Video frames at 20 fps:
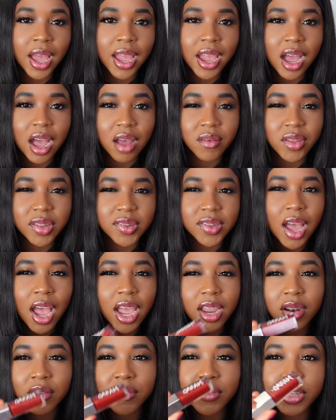I have is
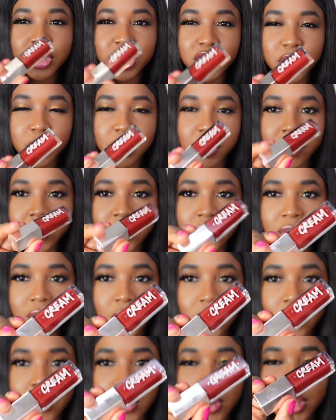kind of a dupe
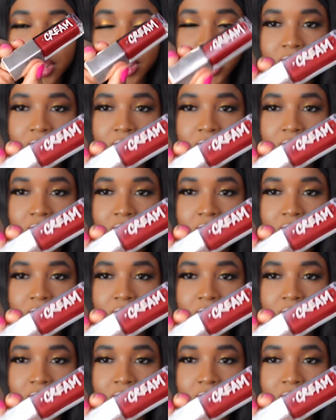for